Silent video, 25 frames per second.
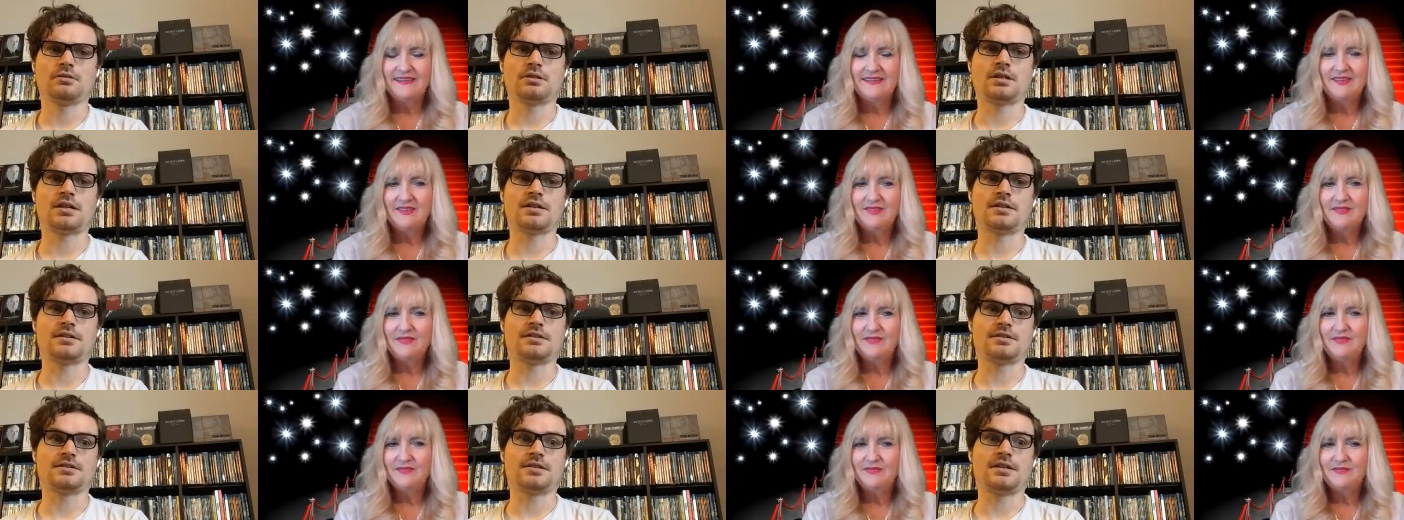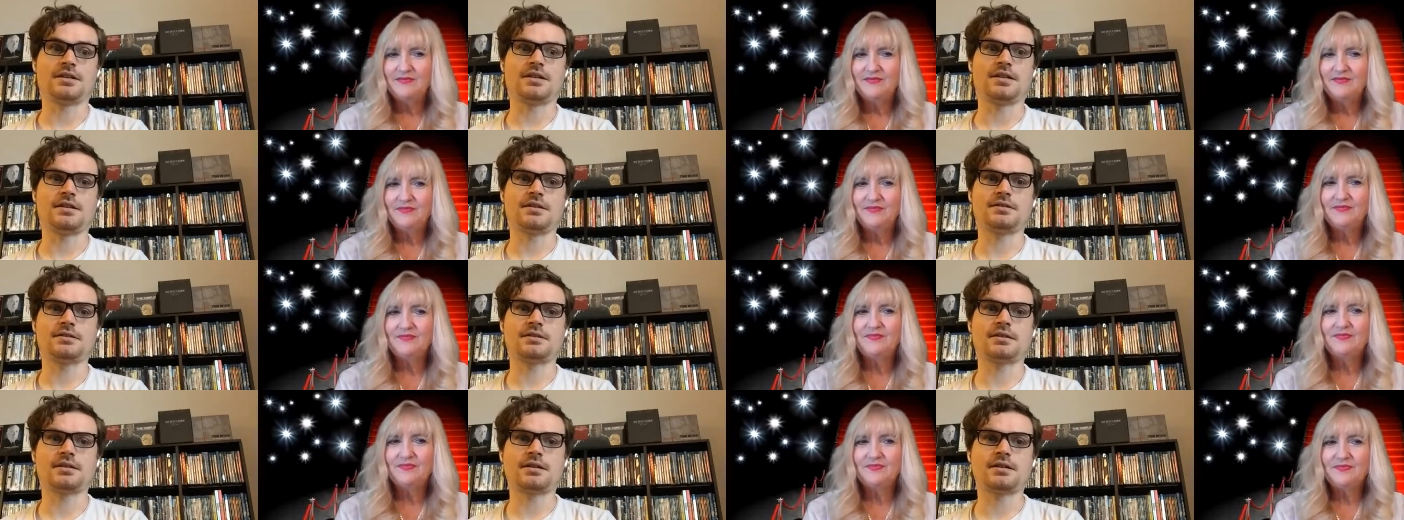Speaker 1: kind of
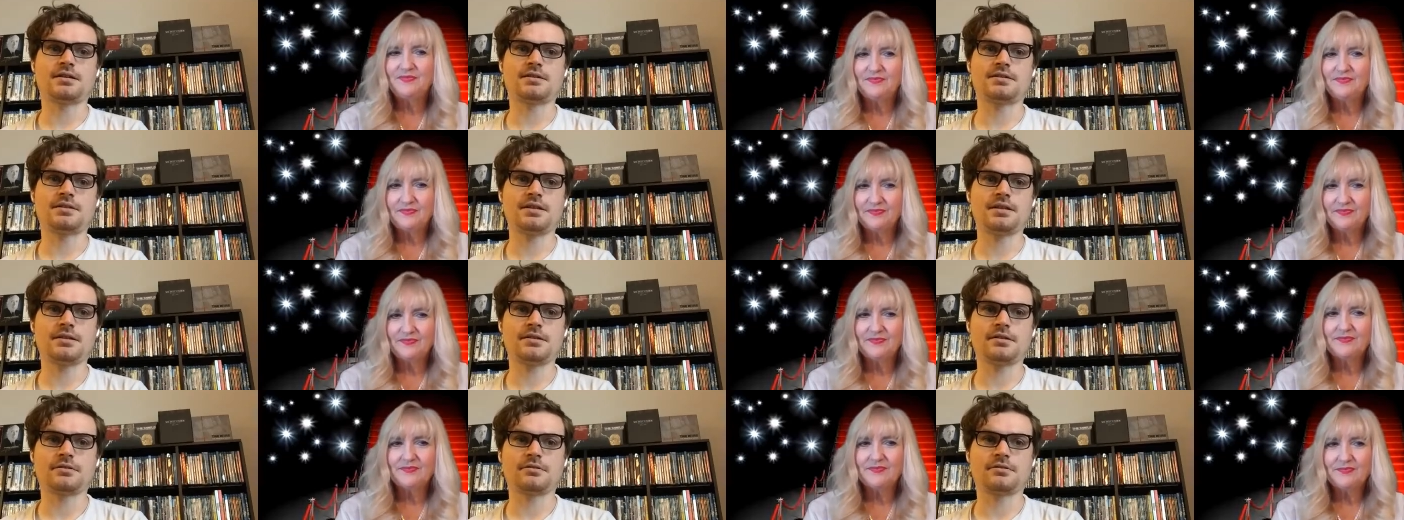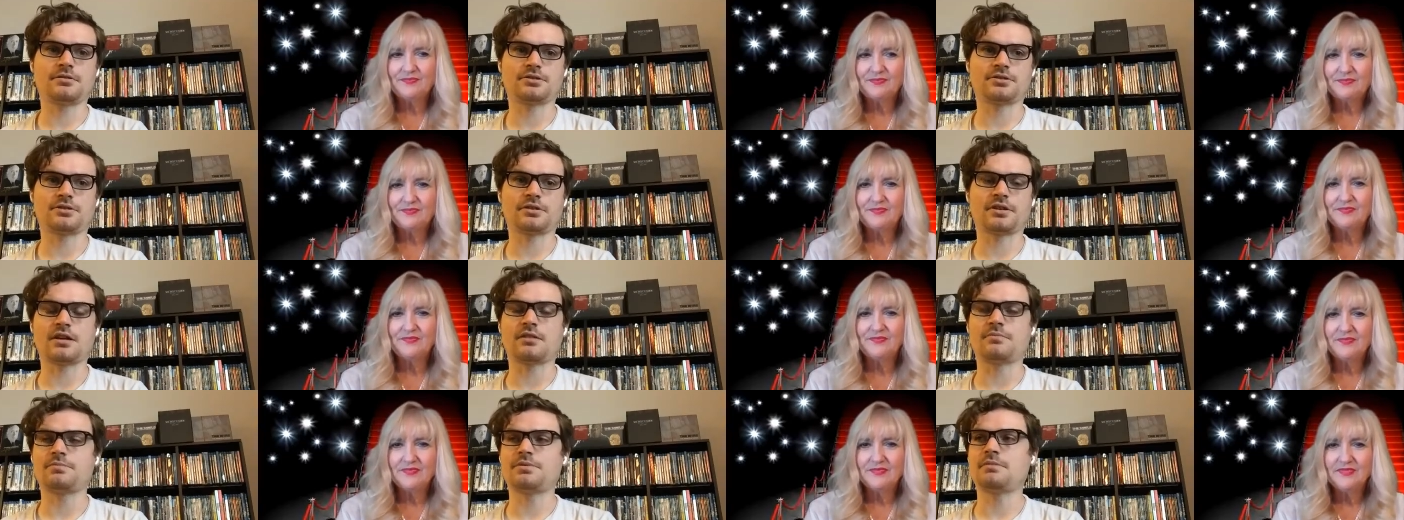today's uh, dating
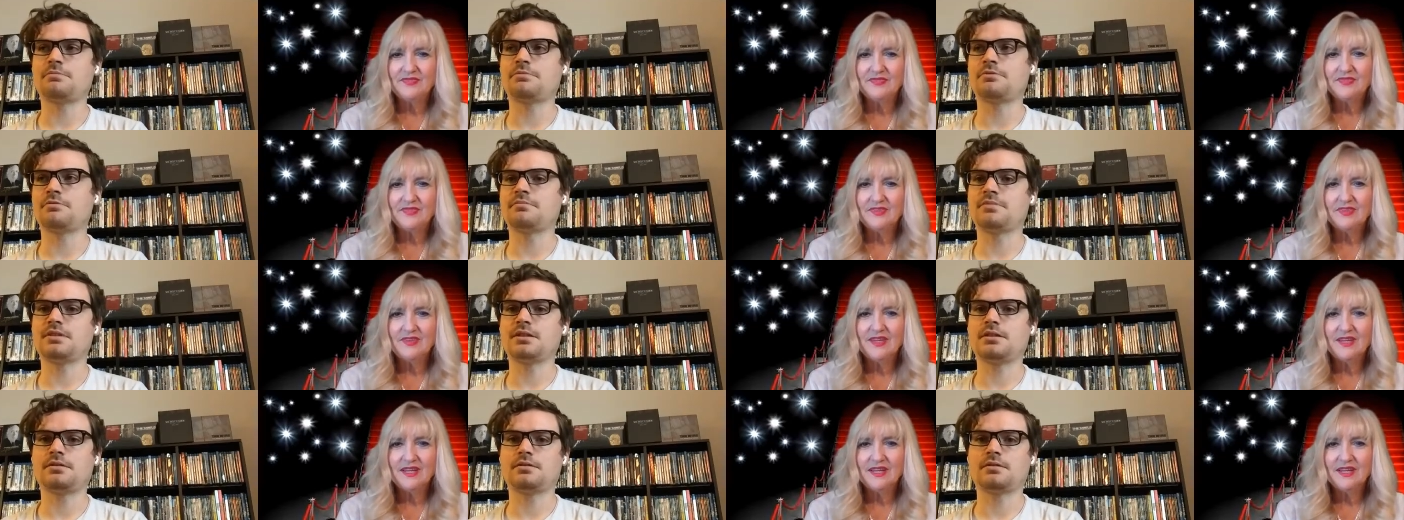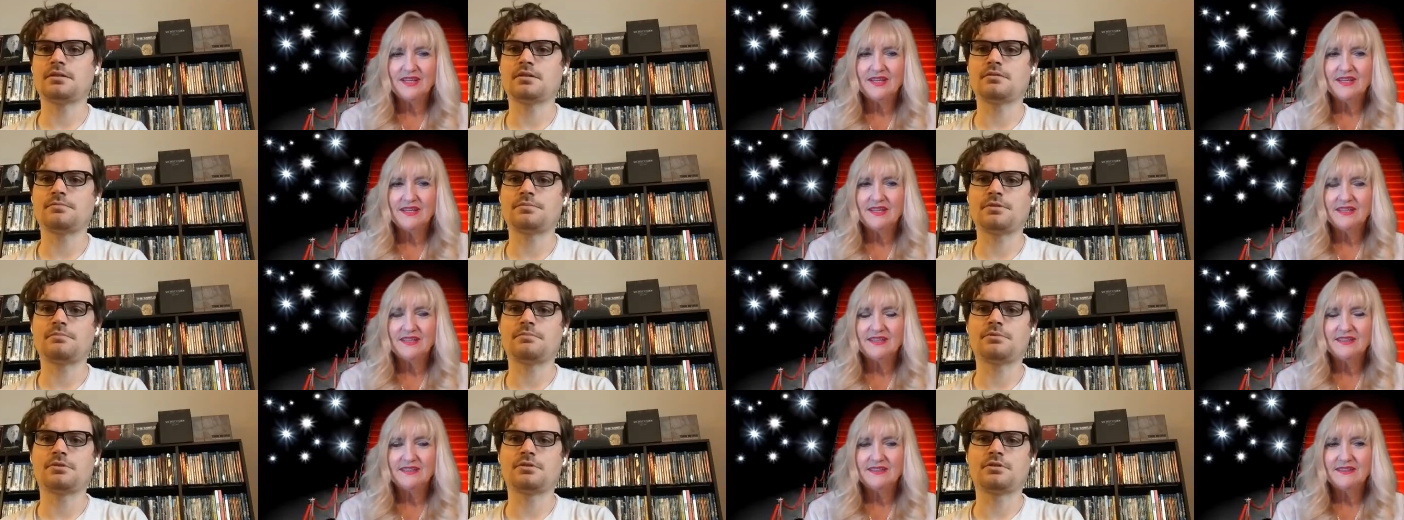culture and how people meet
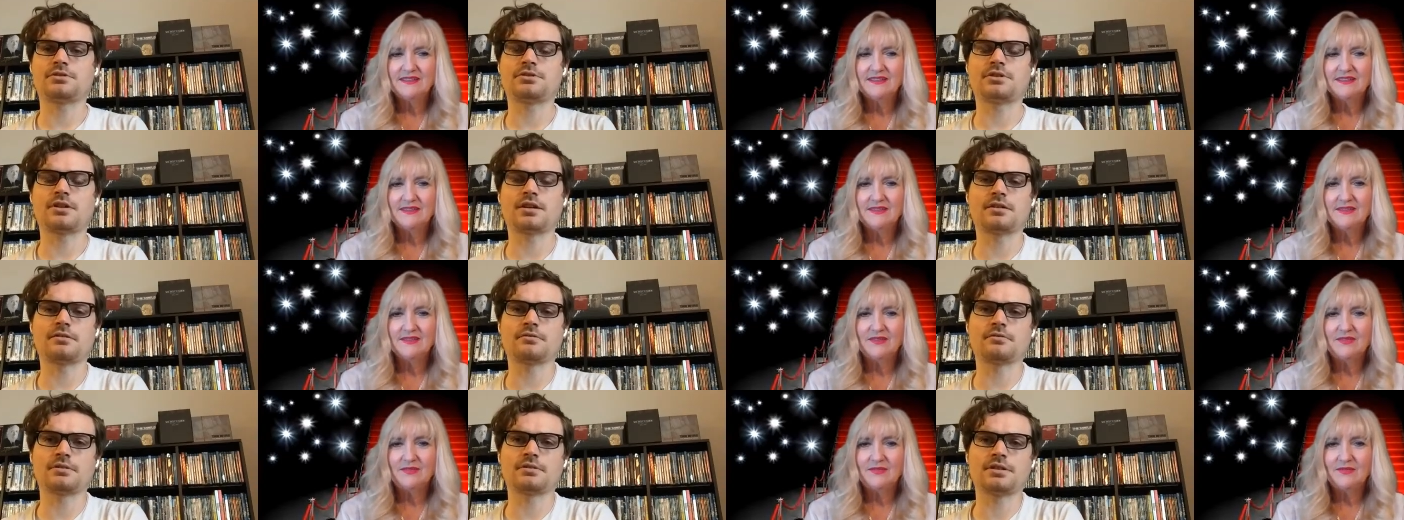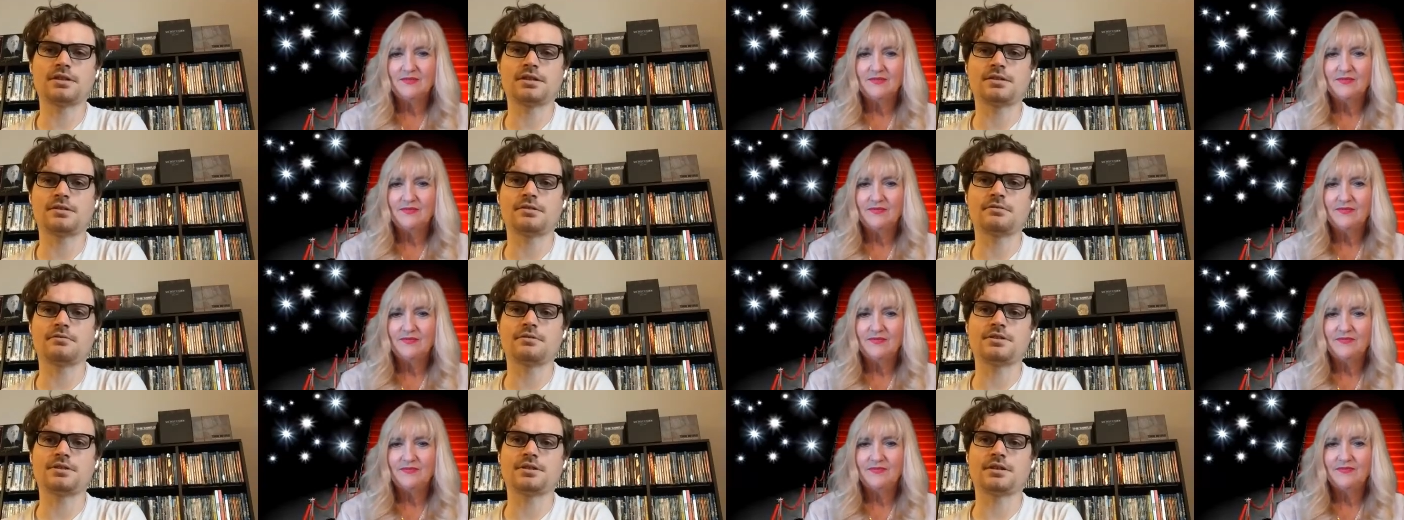and how people try to
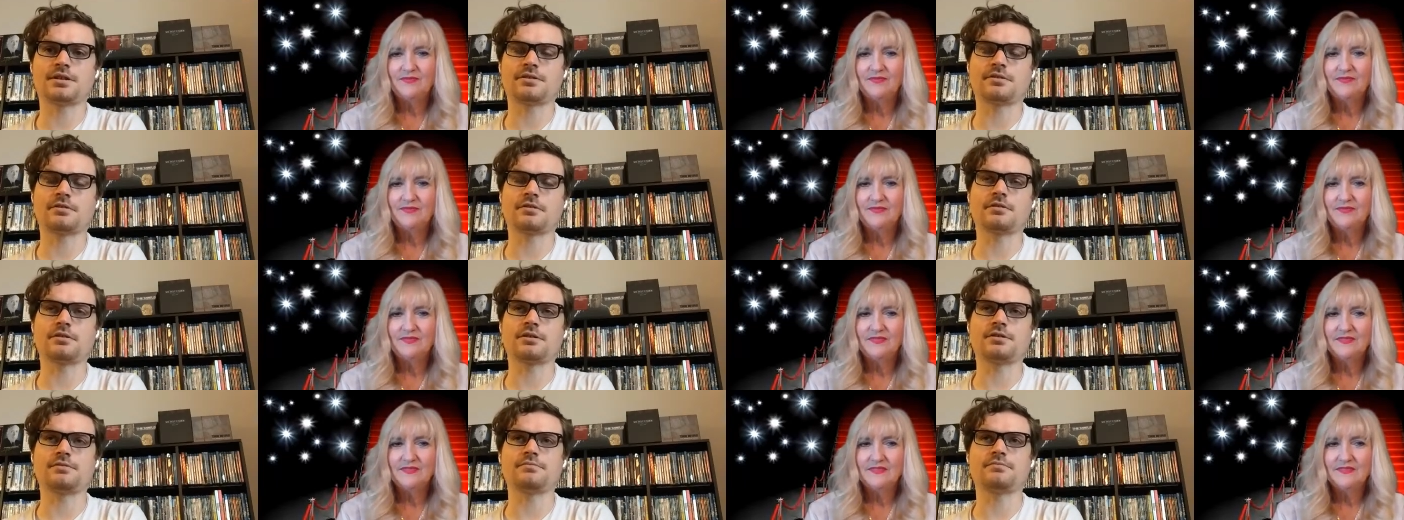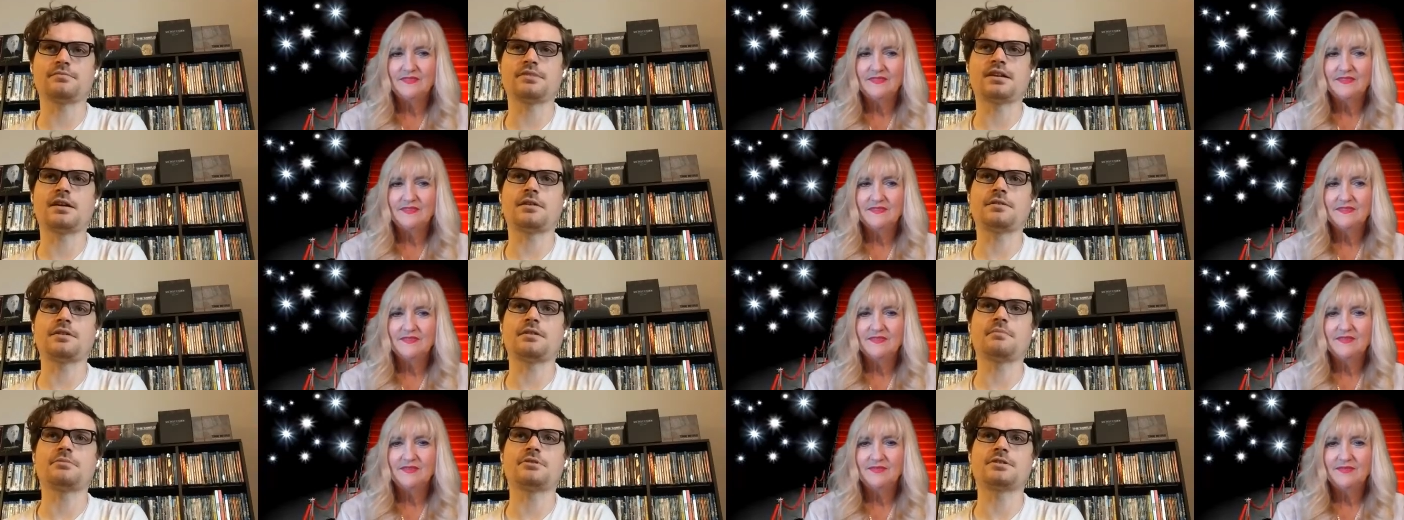relate to each other
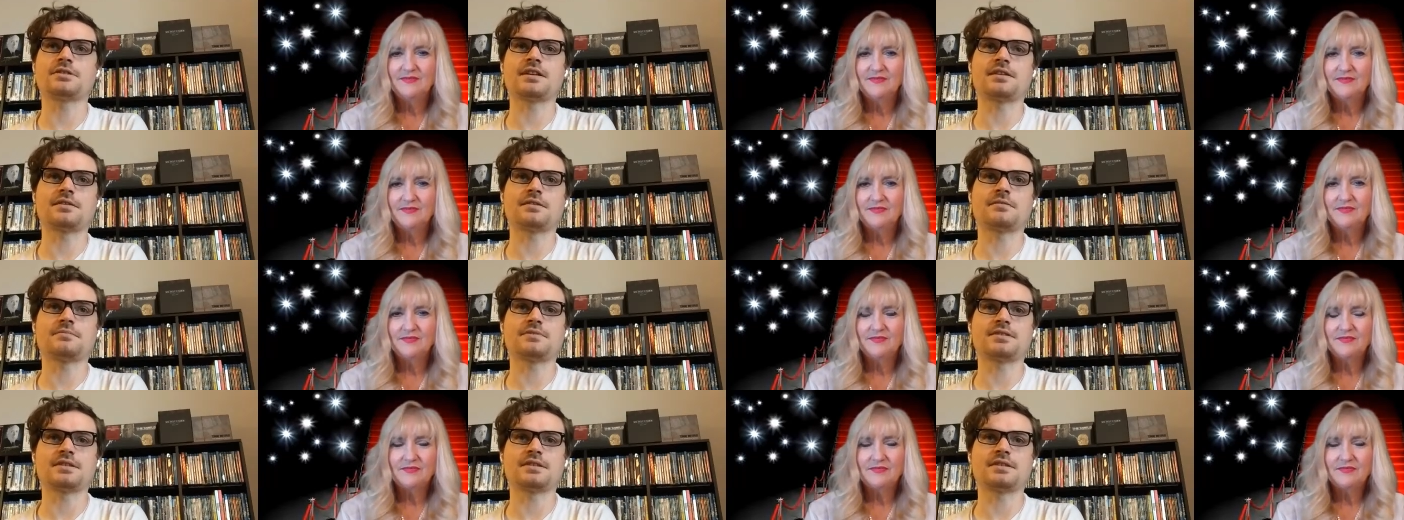and how they present